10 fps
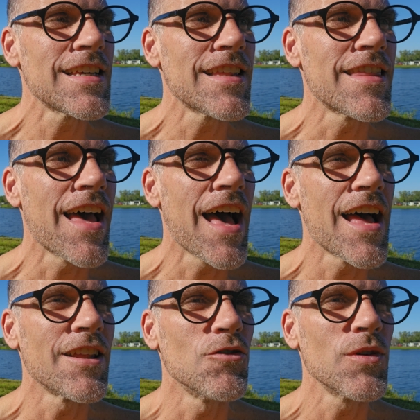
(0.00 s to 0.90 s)

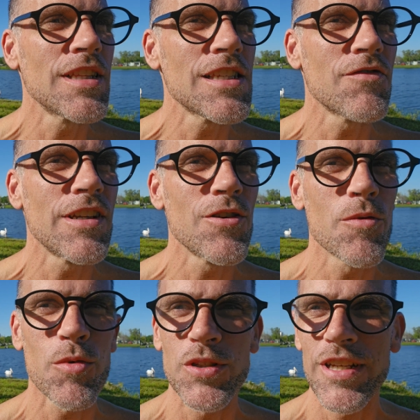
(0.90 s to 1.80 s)
that doing this video
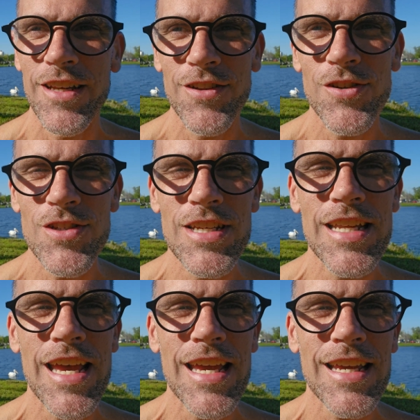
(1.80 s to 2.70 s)
in particular
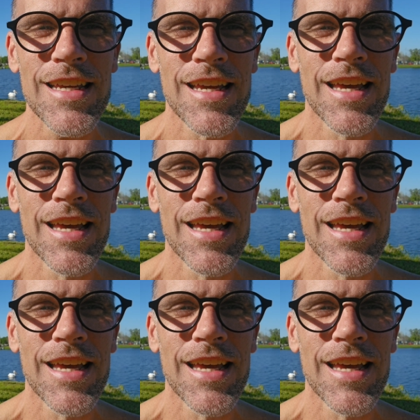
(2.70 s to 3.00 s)
today